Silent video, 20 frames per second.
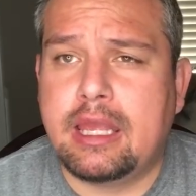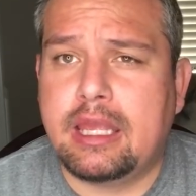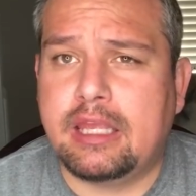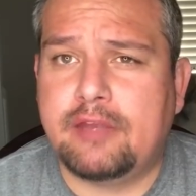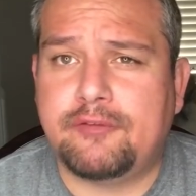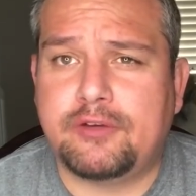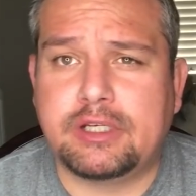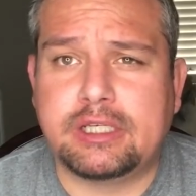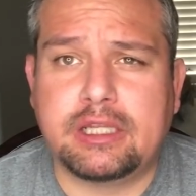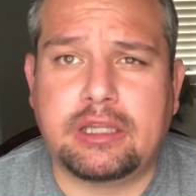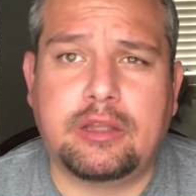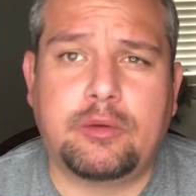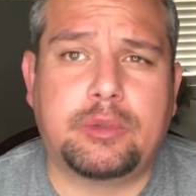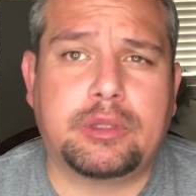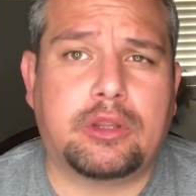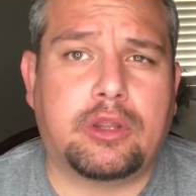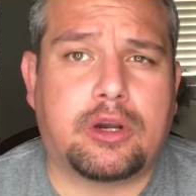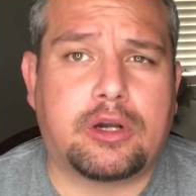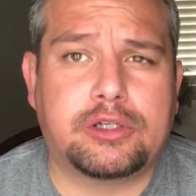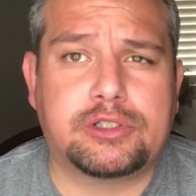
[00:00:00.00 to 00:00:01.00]
If you're dealing
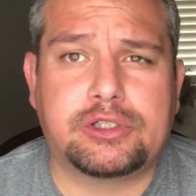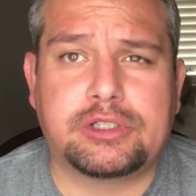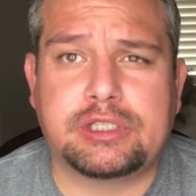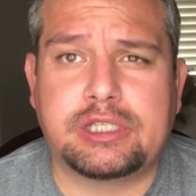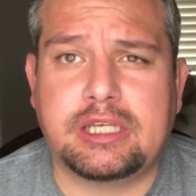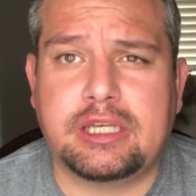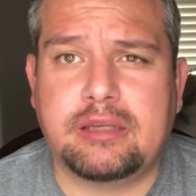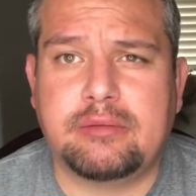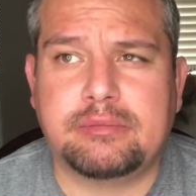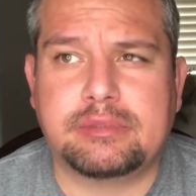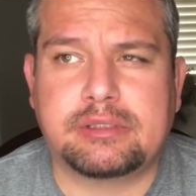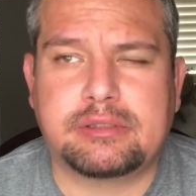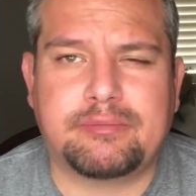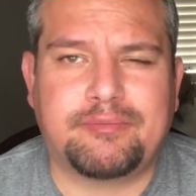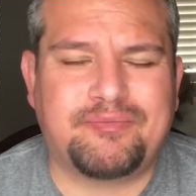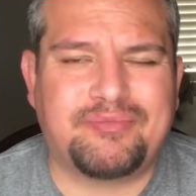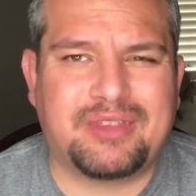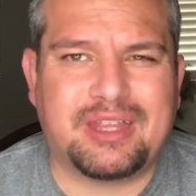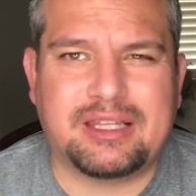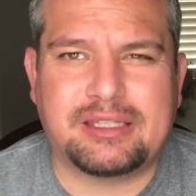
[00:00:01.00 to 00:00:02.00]
with larger teams,
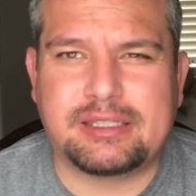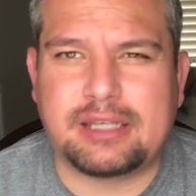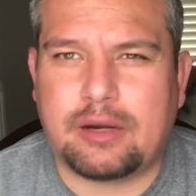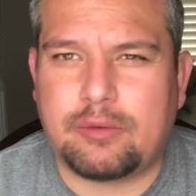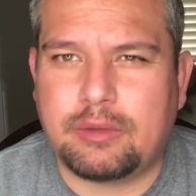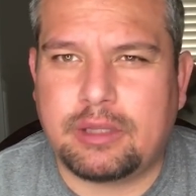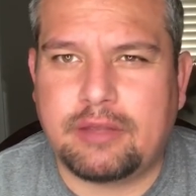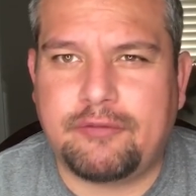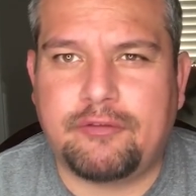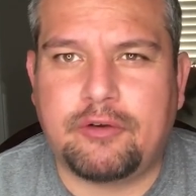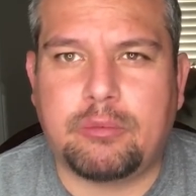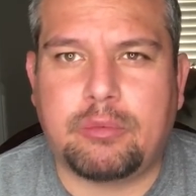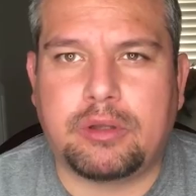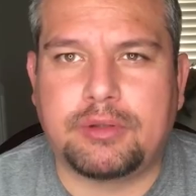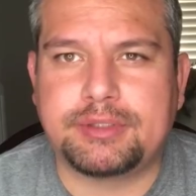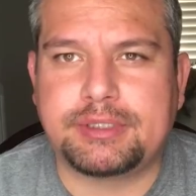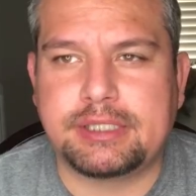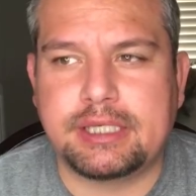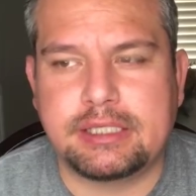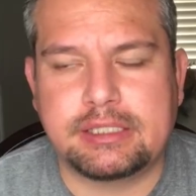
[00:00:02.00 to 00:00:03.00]
it's not really
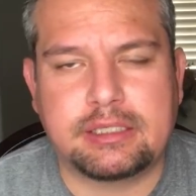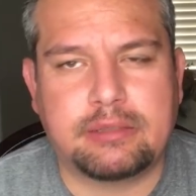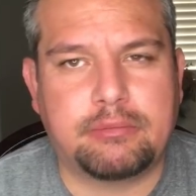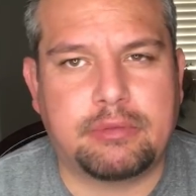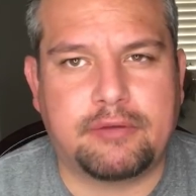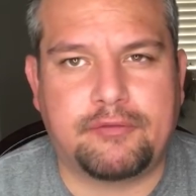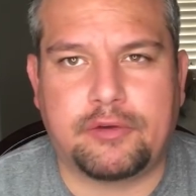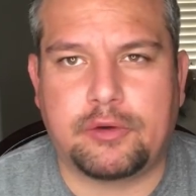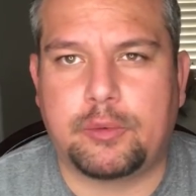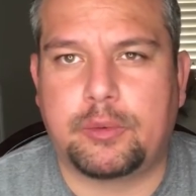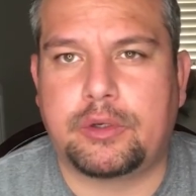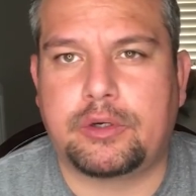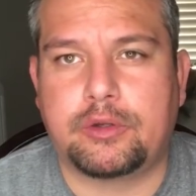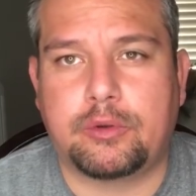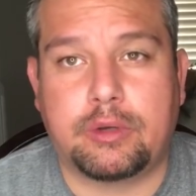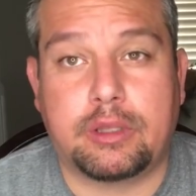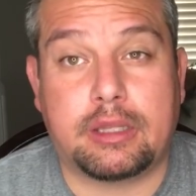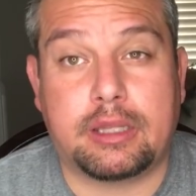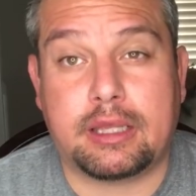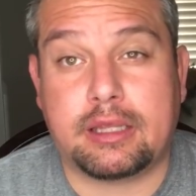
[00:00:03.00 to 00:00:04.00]
football season, but if you were
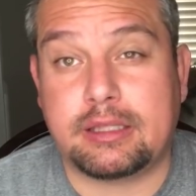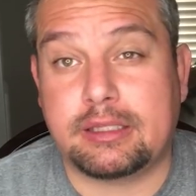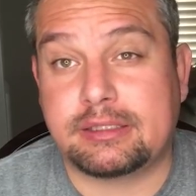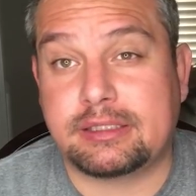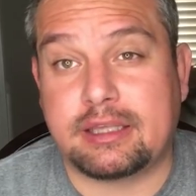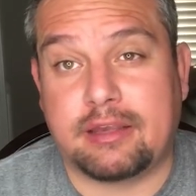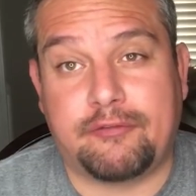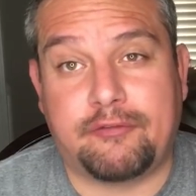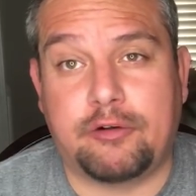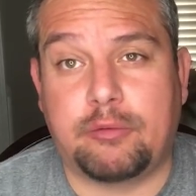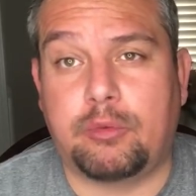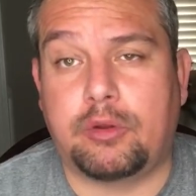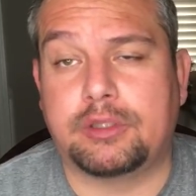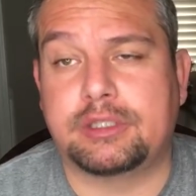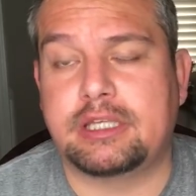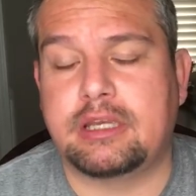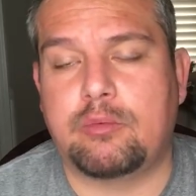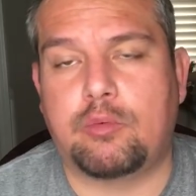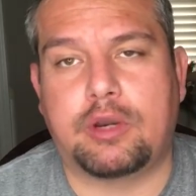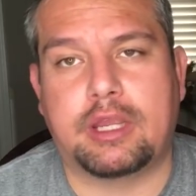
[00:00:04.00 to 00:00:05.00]
doing like, let's say a football
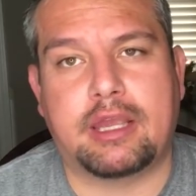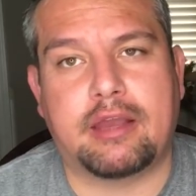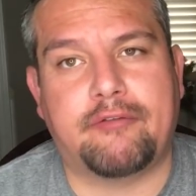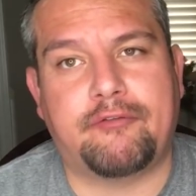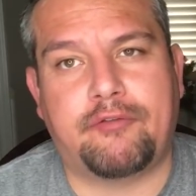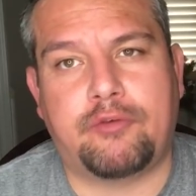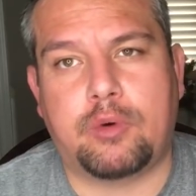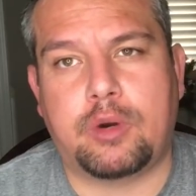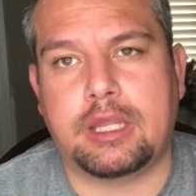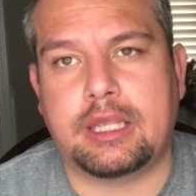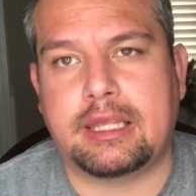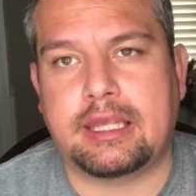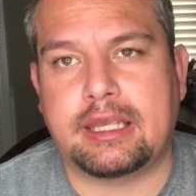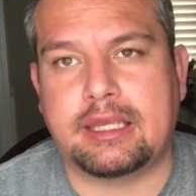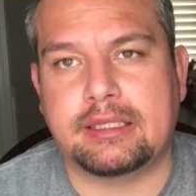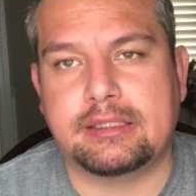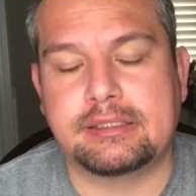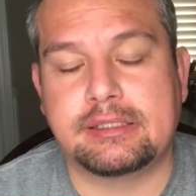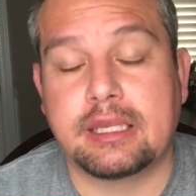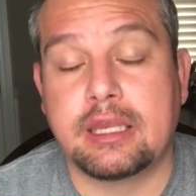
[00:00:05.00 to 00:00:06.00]
team where you got 40
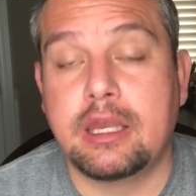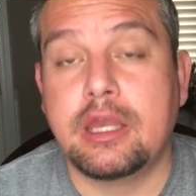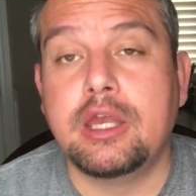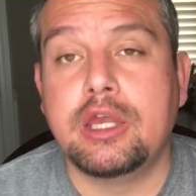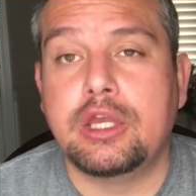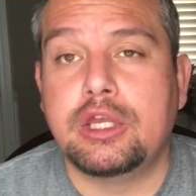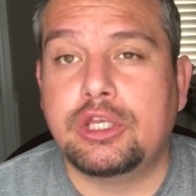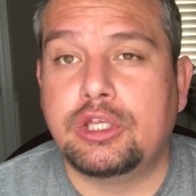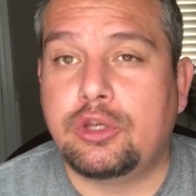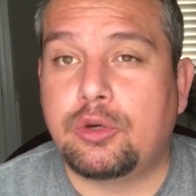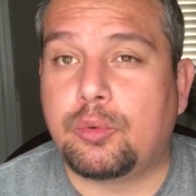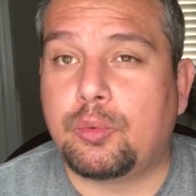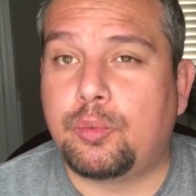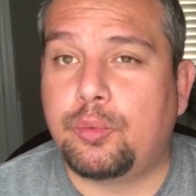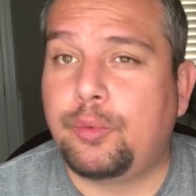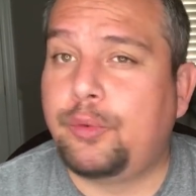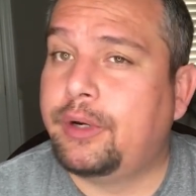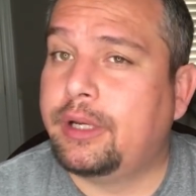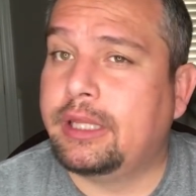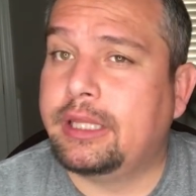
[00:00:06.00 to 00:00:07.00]
kids, you're
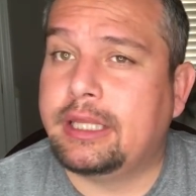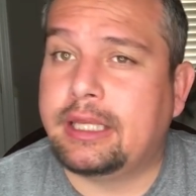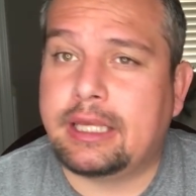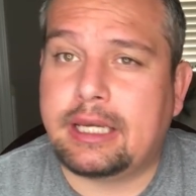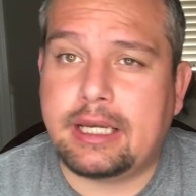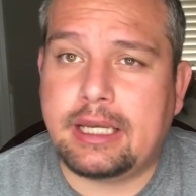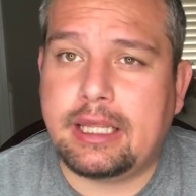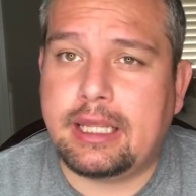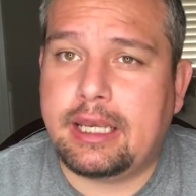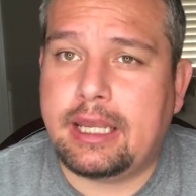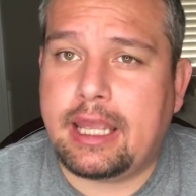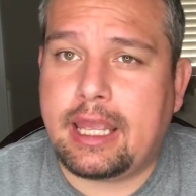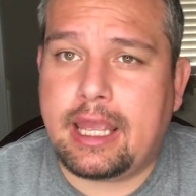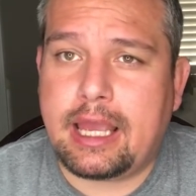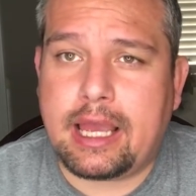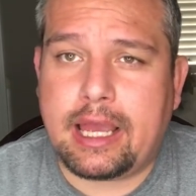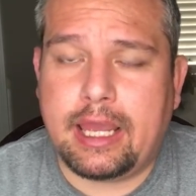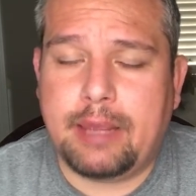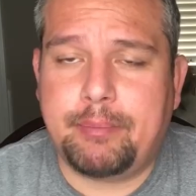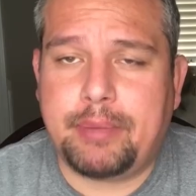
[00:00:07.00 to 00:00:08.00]
really gonna need a
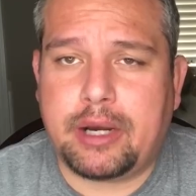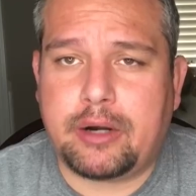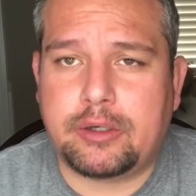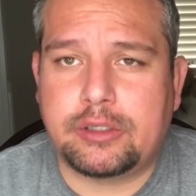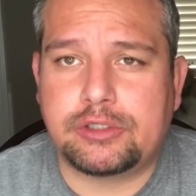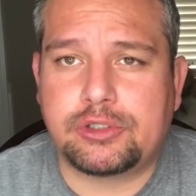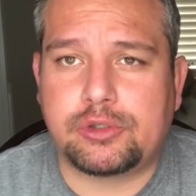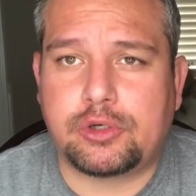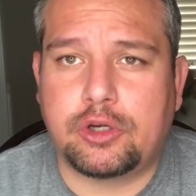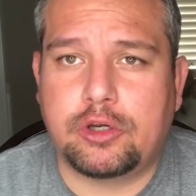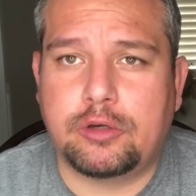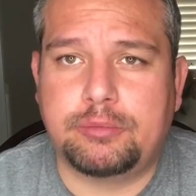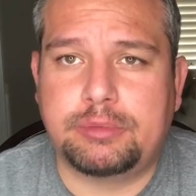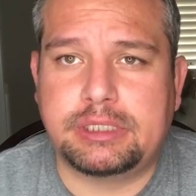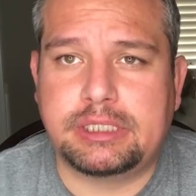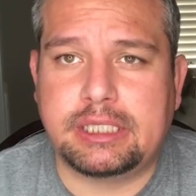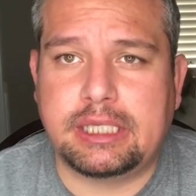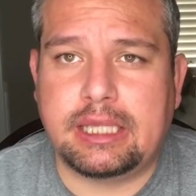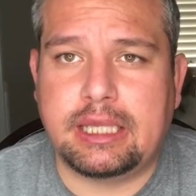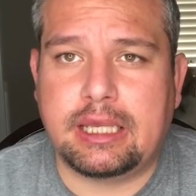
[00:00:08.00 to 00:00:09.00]
high powered strobe
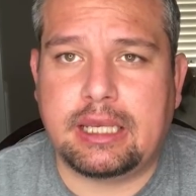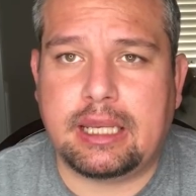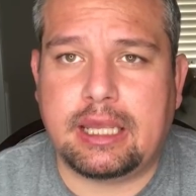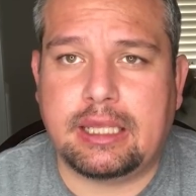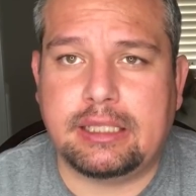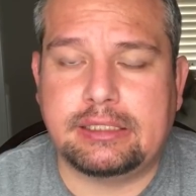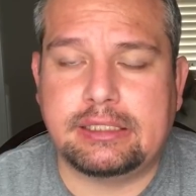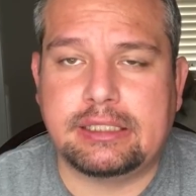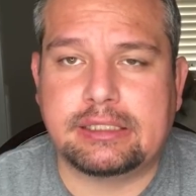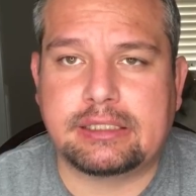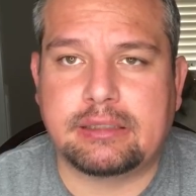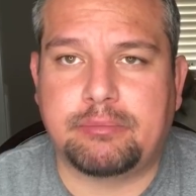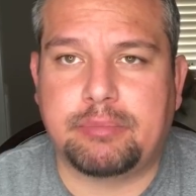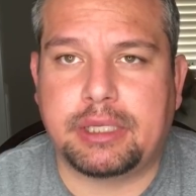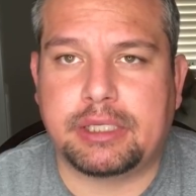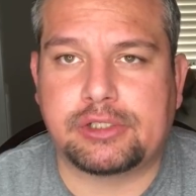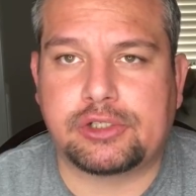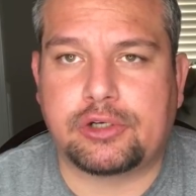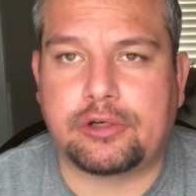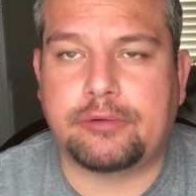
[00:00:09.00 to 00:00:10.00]
to get a decent
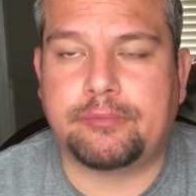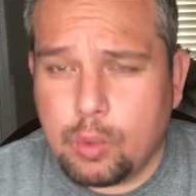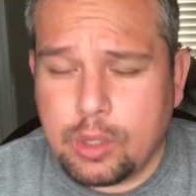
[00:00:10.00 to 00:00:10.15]
picture.